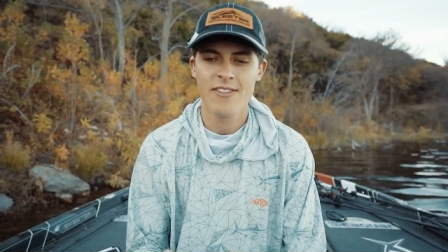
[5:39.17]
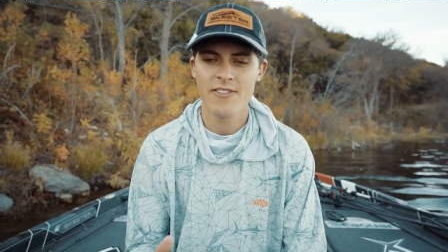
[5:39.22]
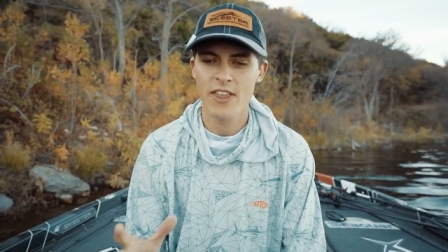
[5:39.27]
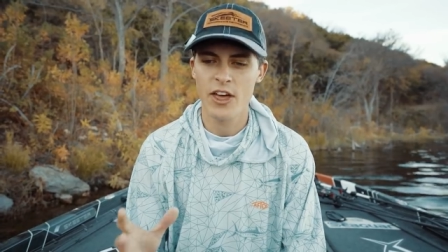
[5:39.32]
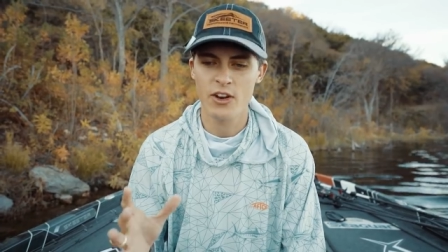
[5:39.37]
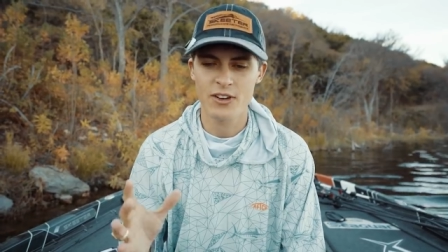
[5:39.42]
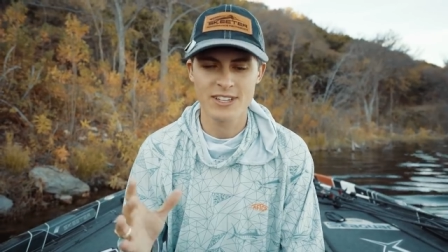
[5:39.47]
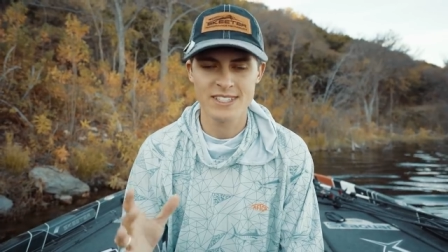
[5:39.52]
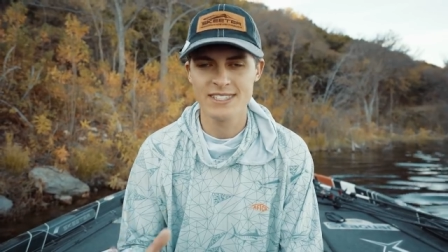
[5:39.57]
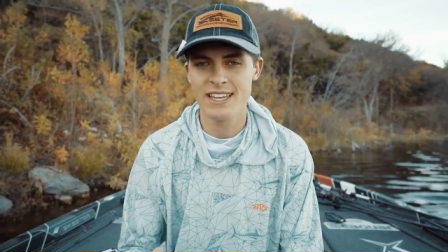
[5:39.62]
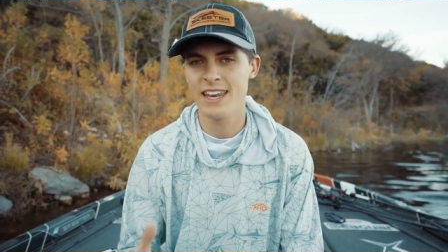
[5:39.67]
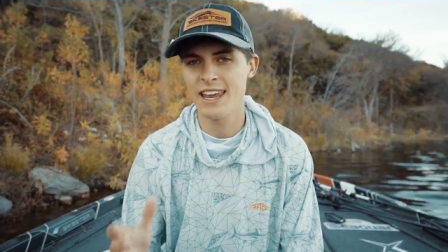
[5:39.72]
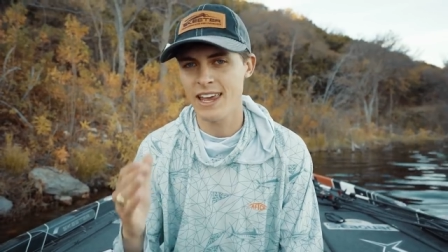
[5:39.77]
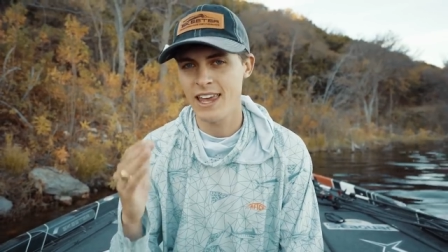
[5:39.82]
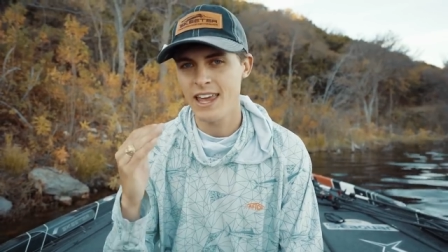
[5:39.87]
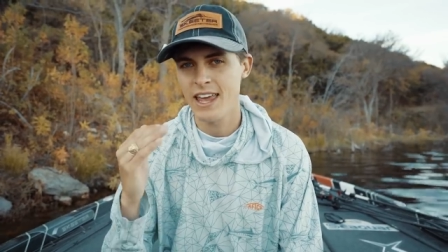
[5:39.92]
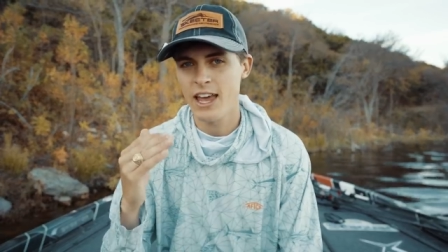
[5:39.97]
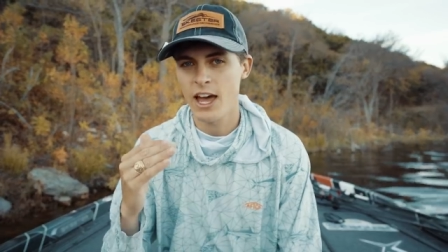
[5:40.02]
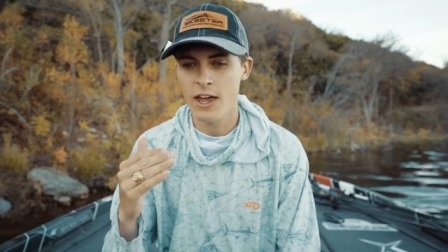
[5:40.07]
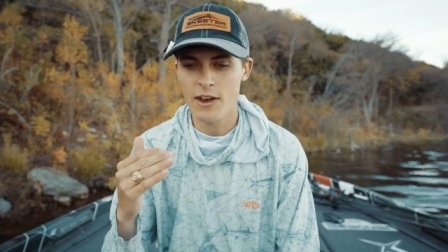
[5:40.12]
that are
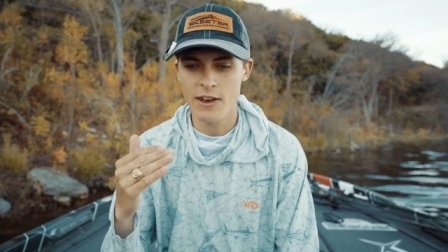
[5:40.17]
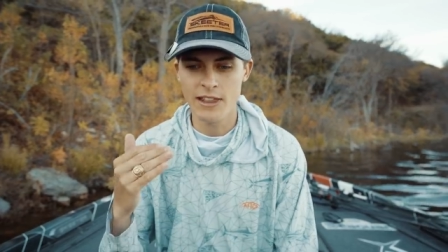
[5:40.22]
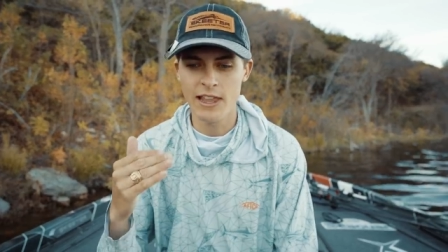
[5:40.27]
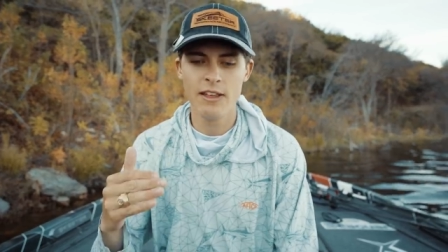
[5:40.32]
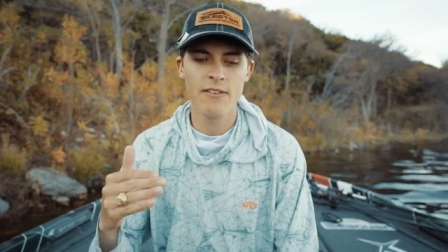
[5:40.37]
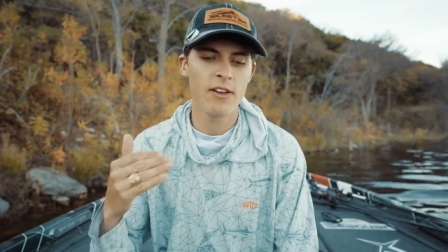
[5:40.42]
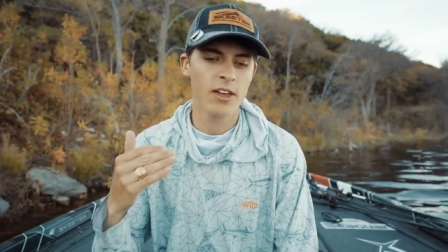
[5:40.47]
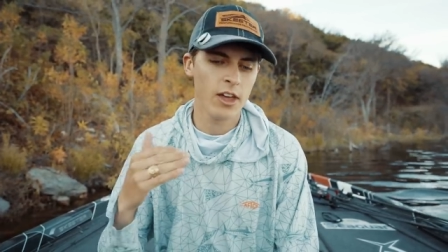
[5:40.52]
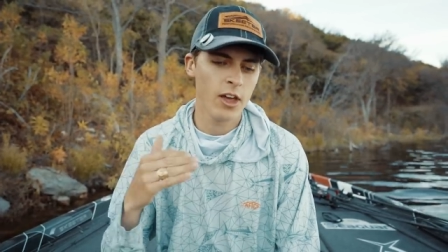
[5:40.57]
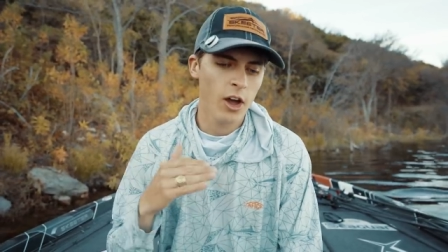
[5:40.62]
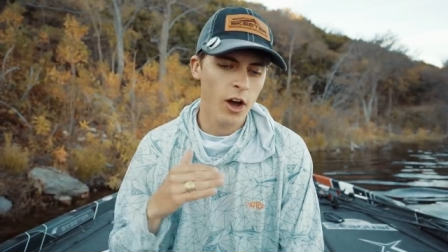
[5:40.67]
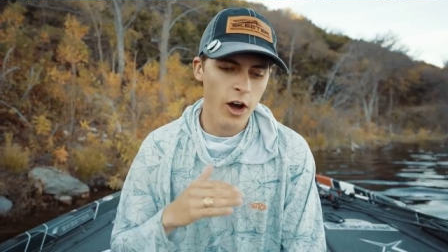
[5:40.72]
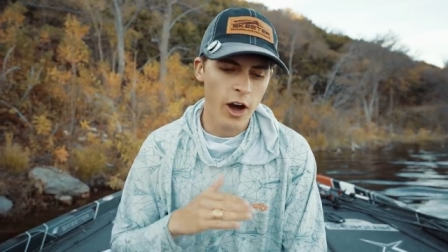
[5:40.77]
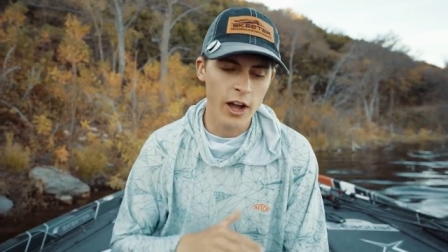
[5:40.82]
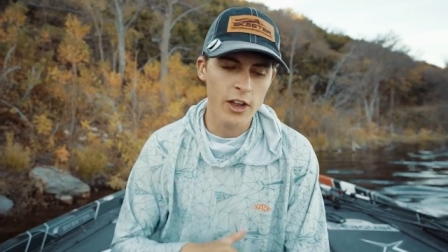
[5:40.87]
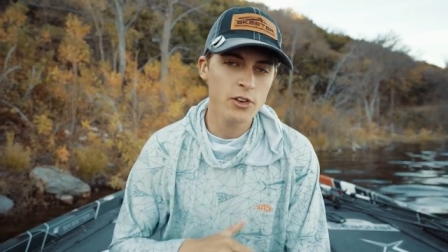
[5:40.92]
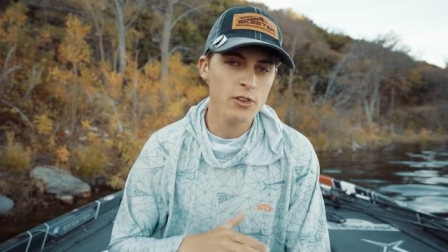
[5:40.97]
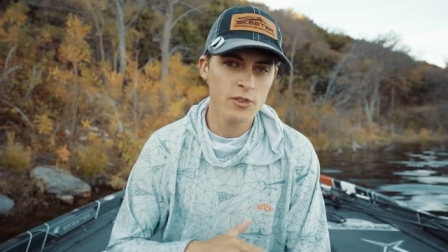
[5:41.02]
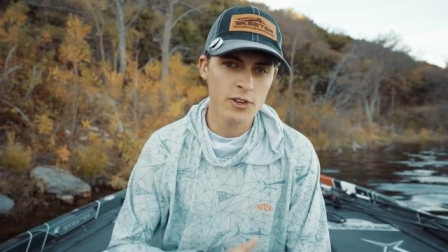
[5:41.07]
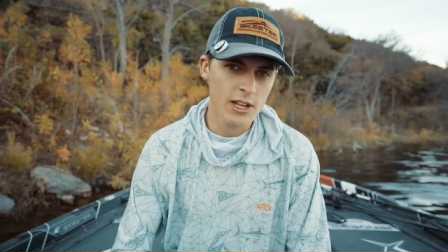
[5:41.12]
sitting and living
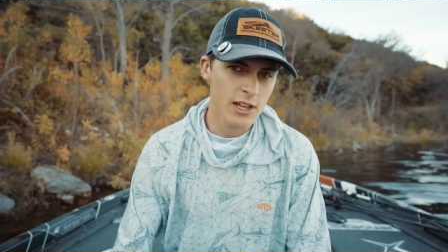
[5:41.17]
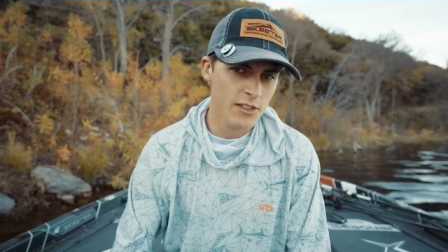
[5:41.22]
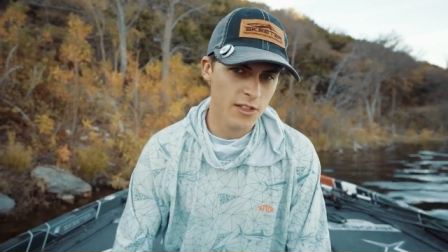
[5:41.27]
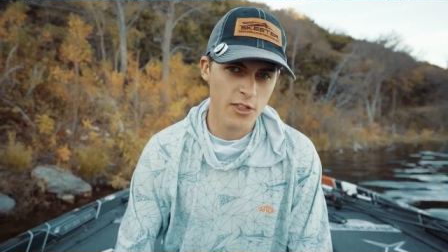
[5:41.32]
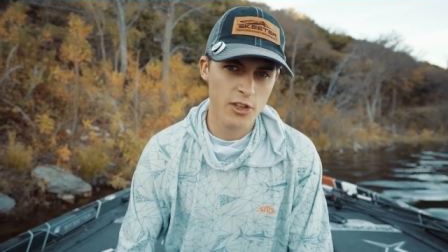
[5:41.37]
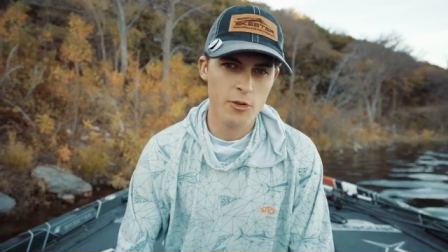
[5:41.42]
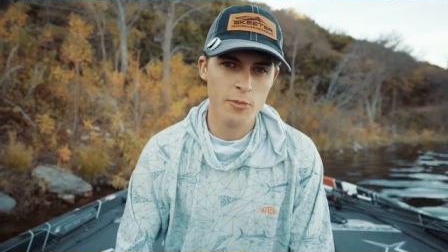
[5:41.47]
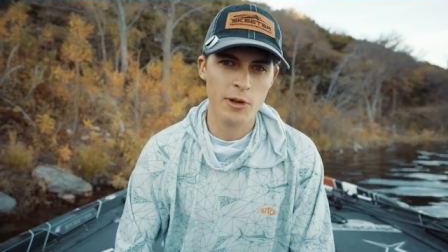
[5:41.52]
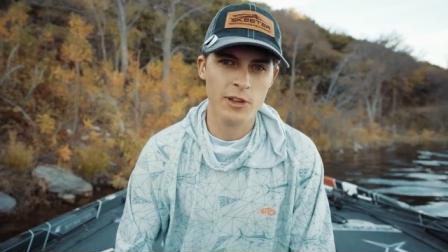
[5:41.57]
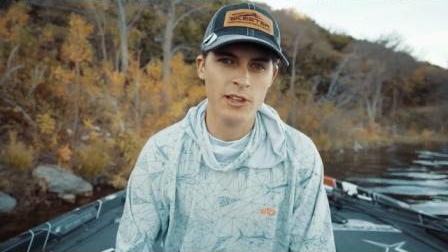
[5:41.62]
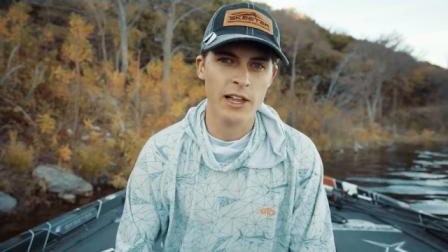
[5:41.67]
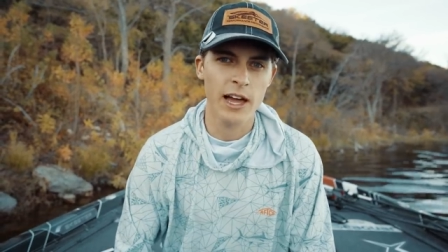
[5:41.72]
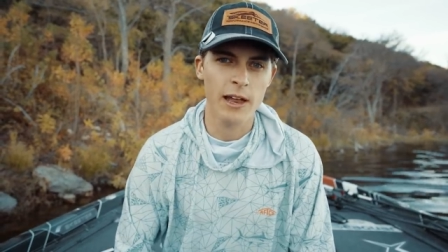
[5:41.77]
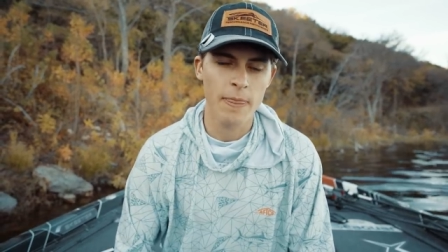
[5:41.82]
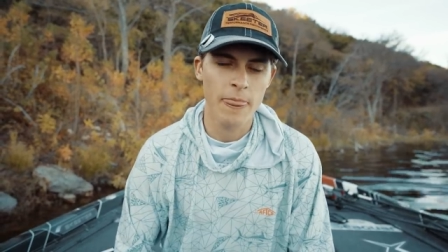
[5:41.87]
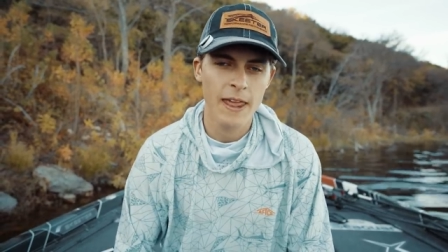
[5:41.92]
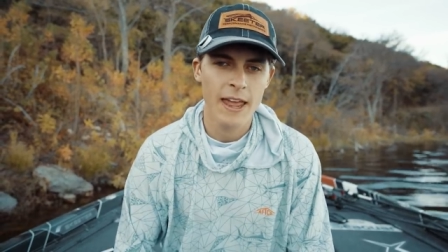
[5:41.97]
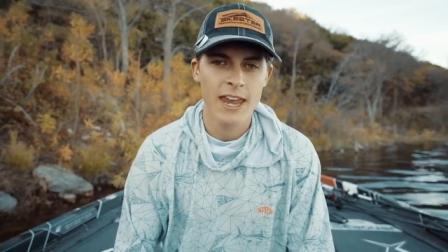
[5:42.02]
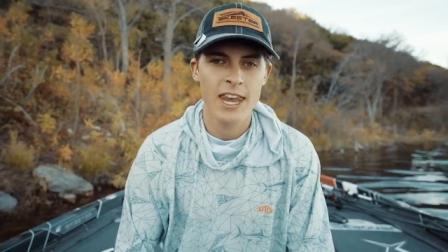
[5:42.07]
underneath the thermocline.